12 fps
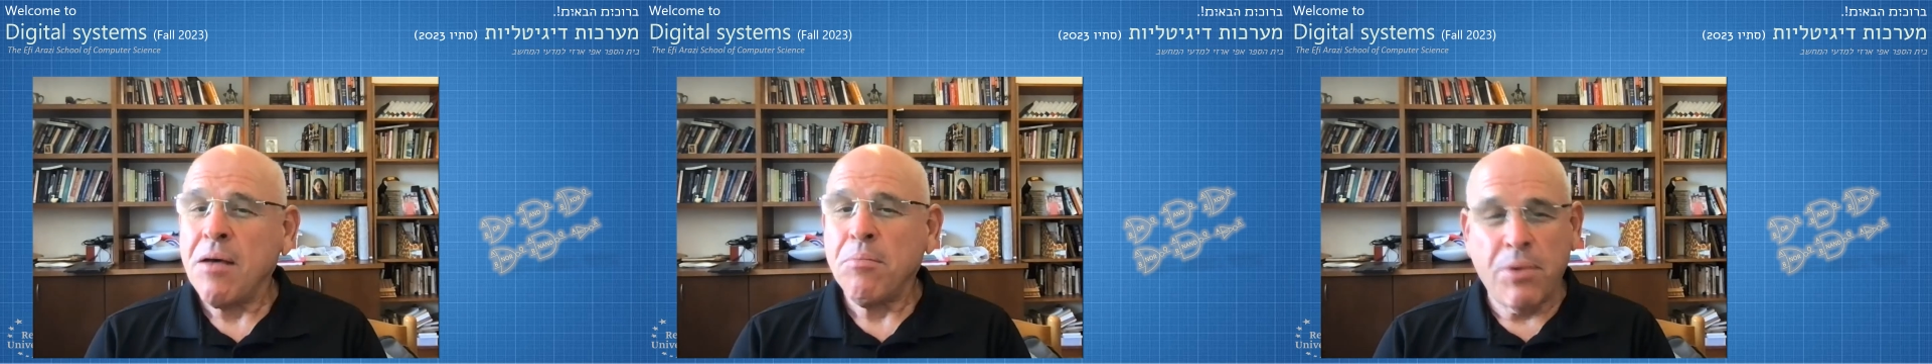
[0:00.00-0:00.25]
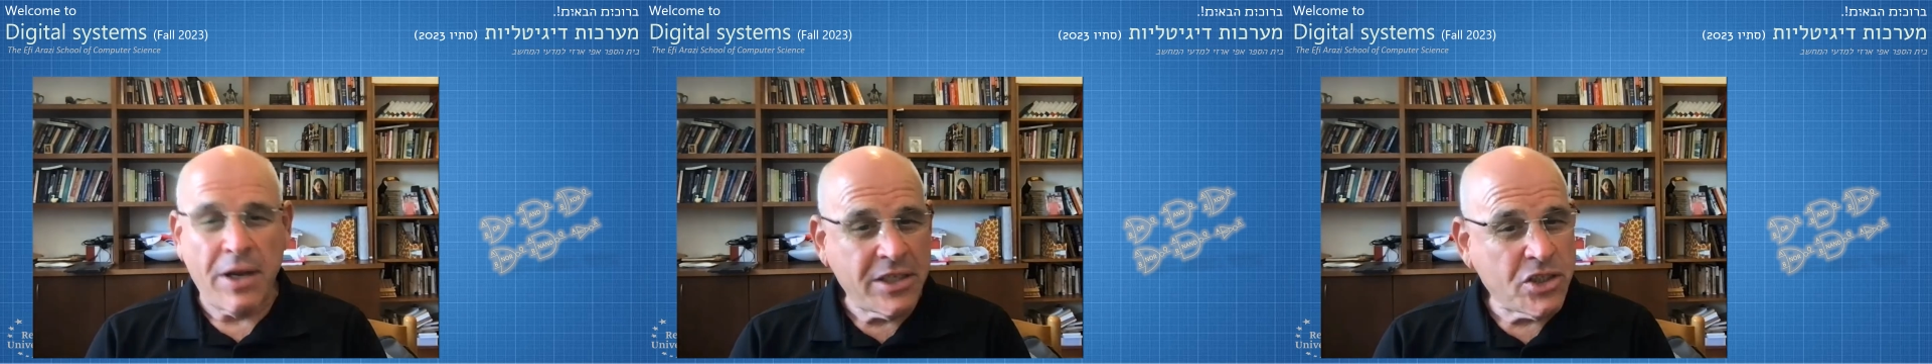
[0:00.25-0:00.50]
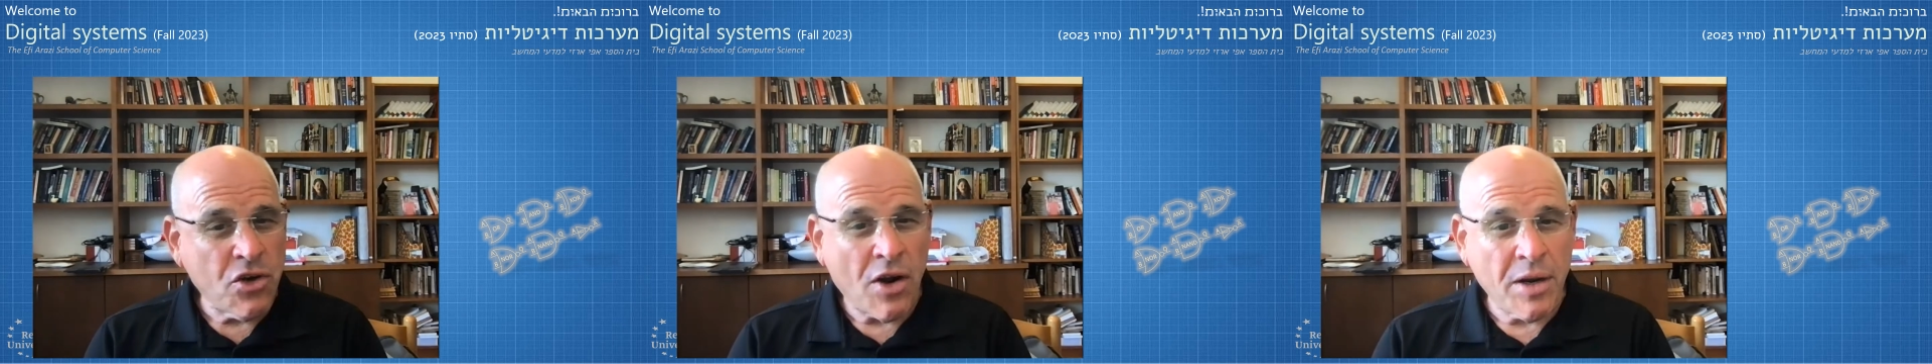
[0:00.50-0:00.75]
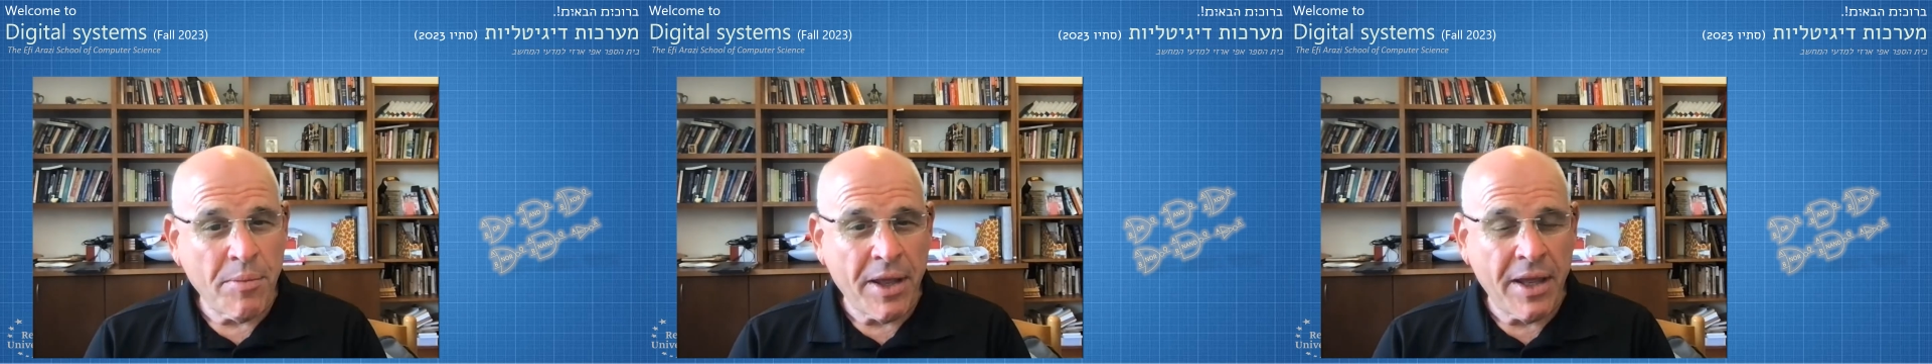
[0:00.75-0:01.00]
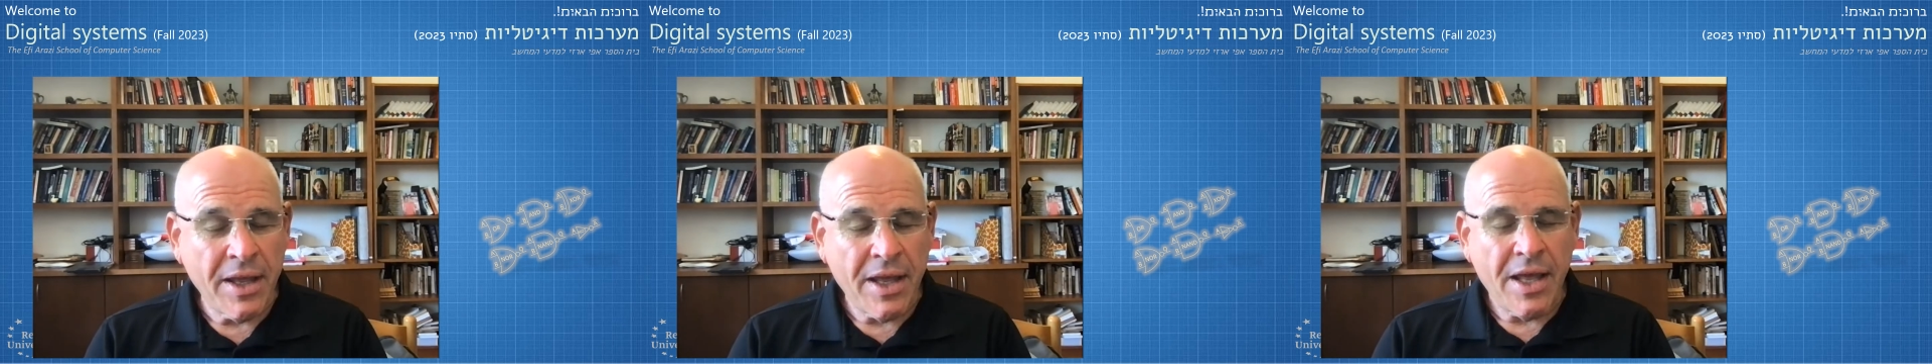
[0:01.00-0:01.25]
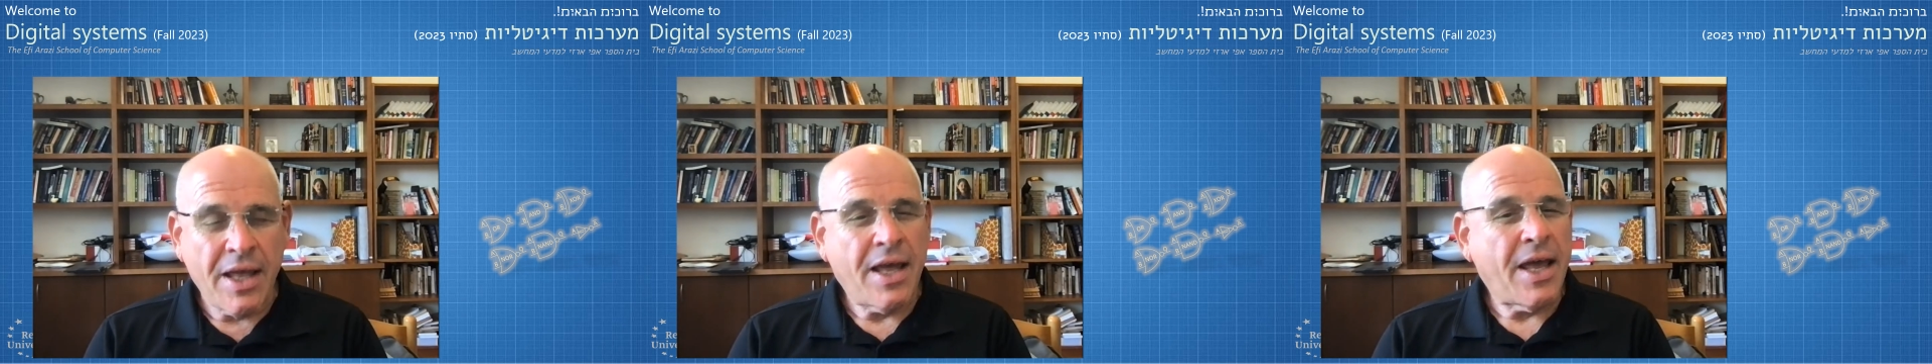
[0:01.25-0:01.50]
please join me
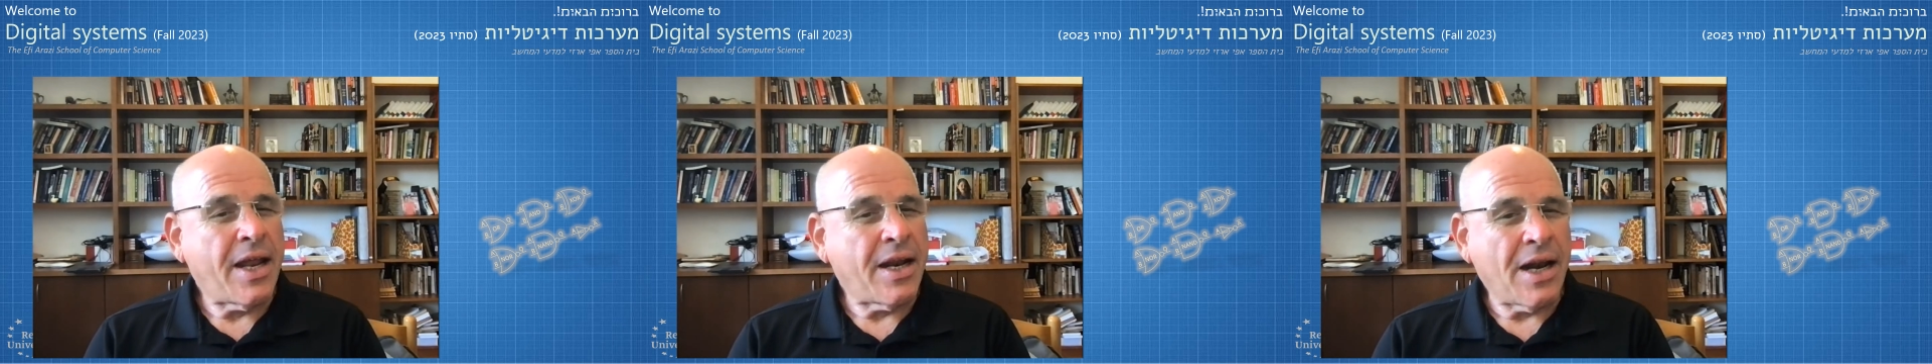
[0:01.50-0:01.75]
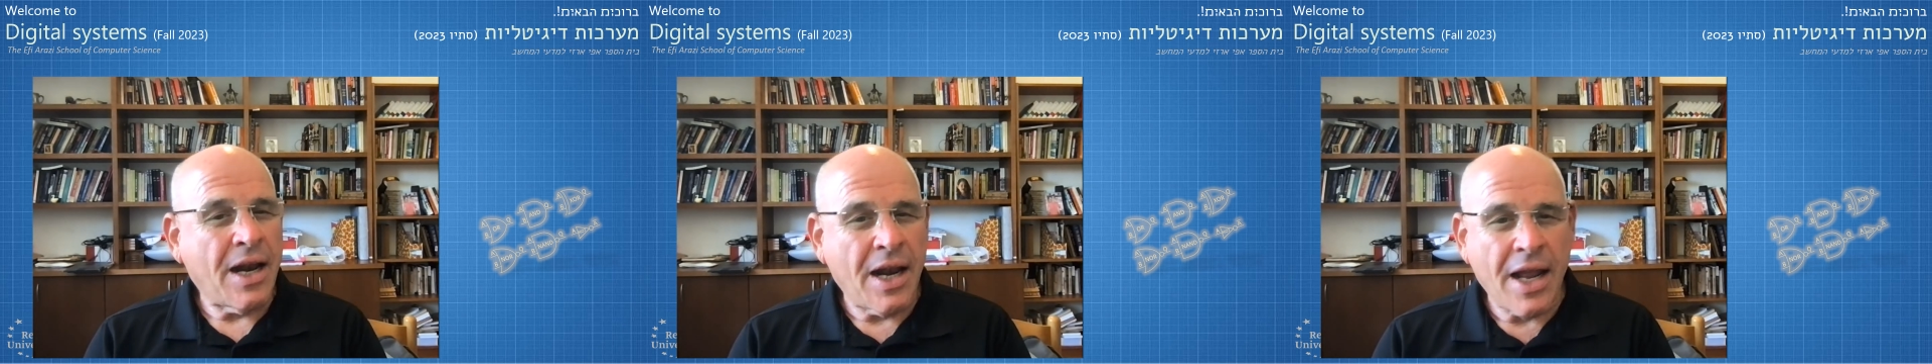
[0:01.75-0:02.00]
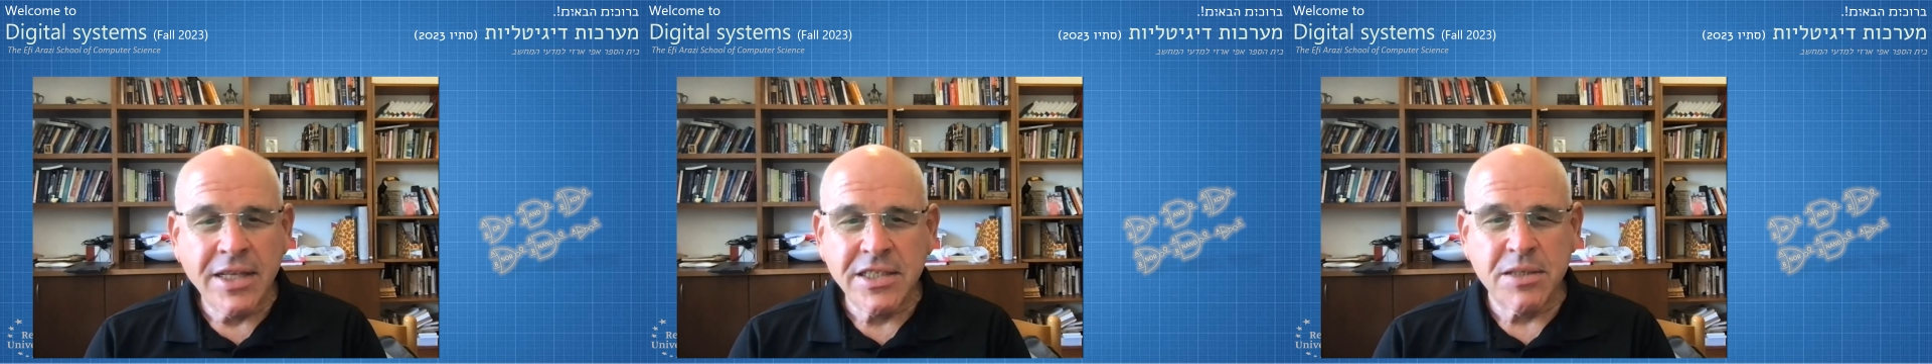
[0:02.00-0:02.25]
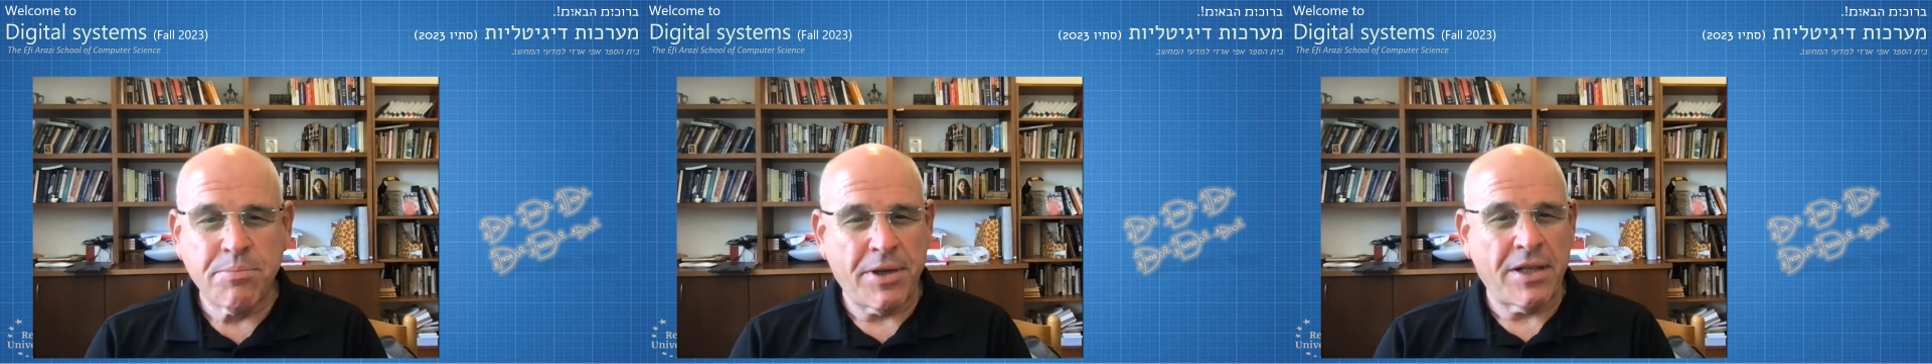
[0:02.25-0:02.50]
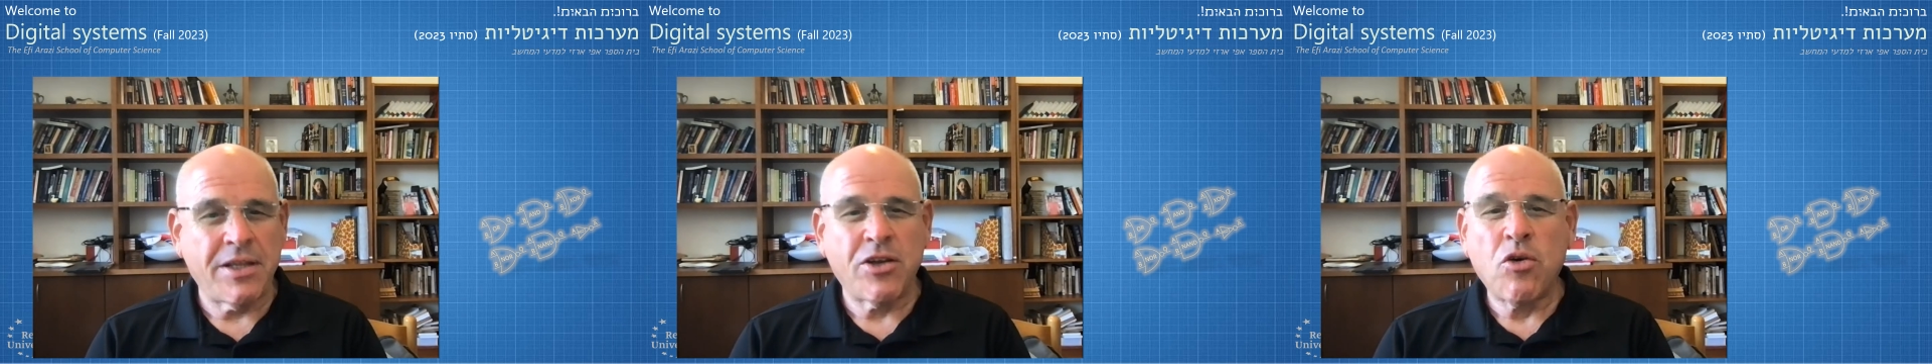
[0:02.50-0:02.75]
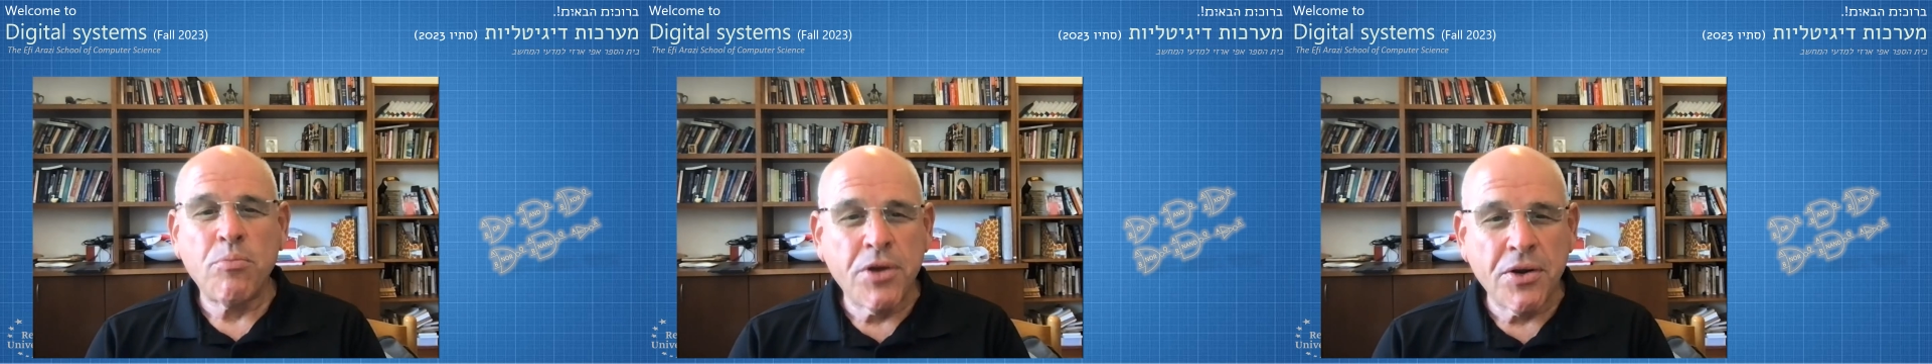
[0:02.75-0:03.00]
and let's build a
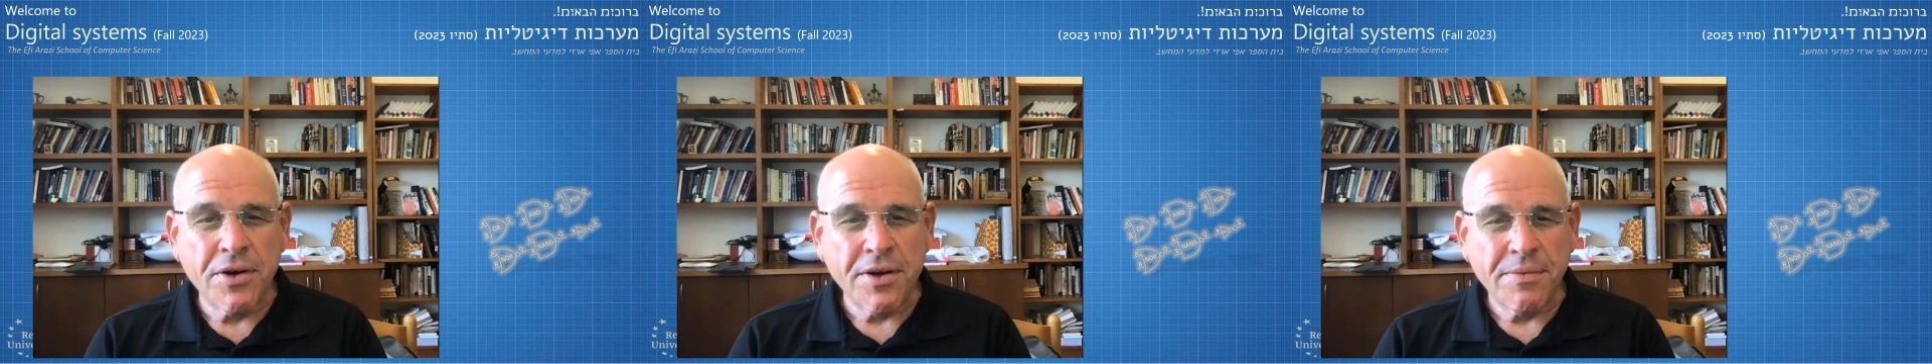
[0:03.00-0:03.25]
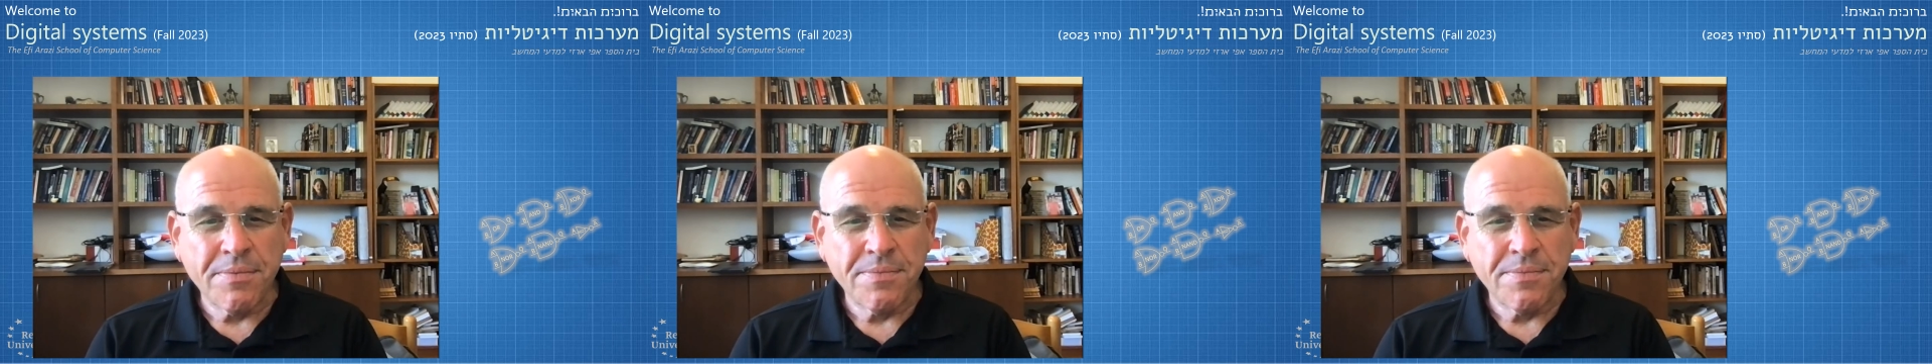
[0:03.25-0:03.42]
computer.